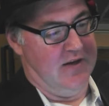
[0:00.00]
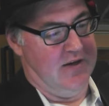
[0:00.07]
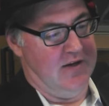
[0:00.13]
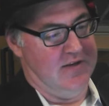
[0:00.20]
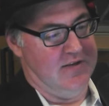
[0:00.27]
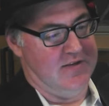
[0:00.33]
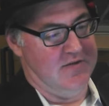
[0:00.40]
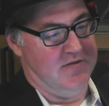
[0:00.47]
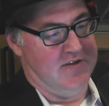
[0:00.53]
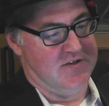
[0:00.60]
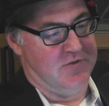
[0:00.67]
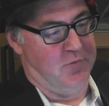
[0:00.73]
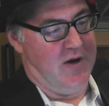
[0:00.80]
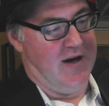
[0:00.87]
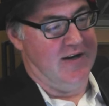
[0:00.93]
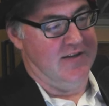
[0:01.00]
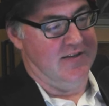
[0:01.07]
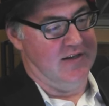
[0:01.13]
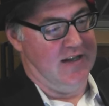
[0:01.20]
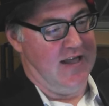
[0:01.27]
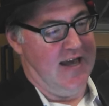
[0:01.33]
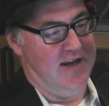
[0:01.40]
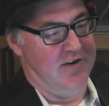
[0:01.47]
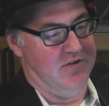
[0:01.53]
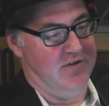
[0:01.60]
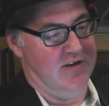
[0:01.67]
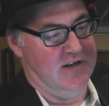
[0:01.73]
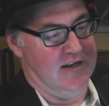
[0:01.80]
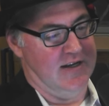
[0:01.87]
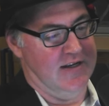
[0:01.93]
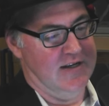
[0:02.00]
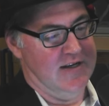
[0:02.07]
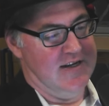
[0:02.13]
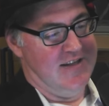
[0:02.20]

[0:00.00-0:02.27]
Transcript: in the Division One in the land, really,